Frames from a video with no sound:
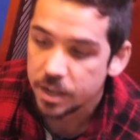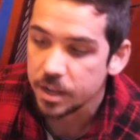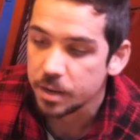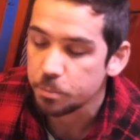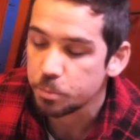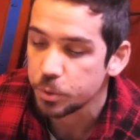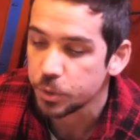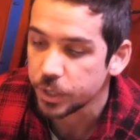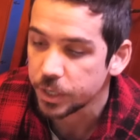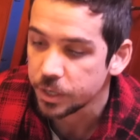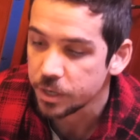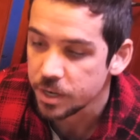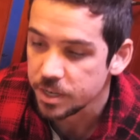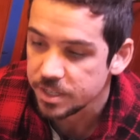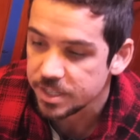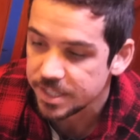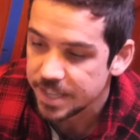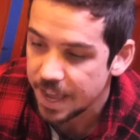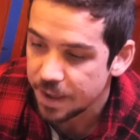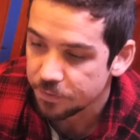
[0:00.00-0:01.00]
and putting a
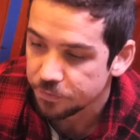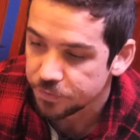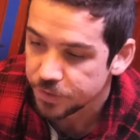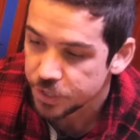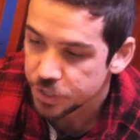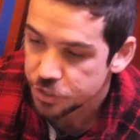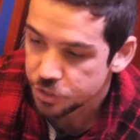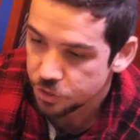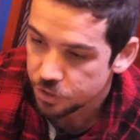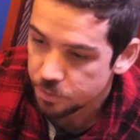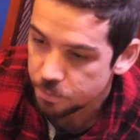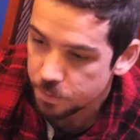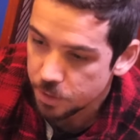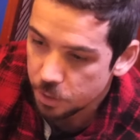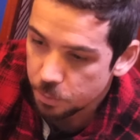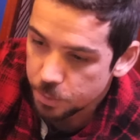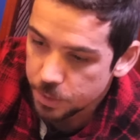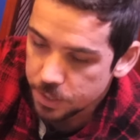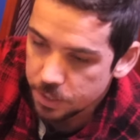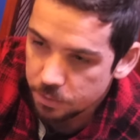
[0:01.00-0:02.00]
nice satin finish on them,
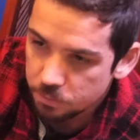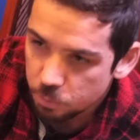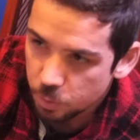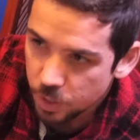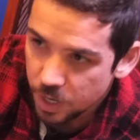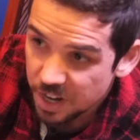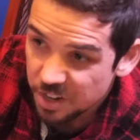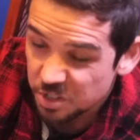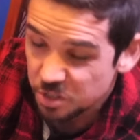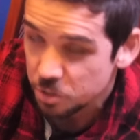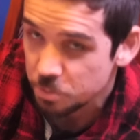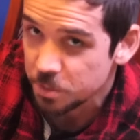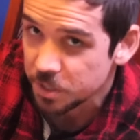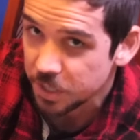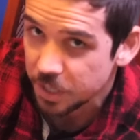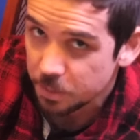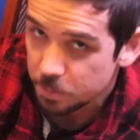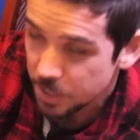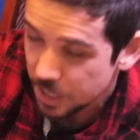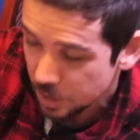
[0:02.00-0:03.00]
there'll be what I assume is
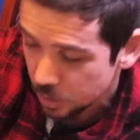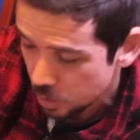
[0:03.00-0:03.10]
going to be a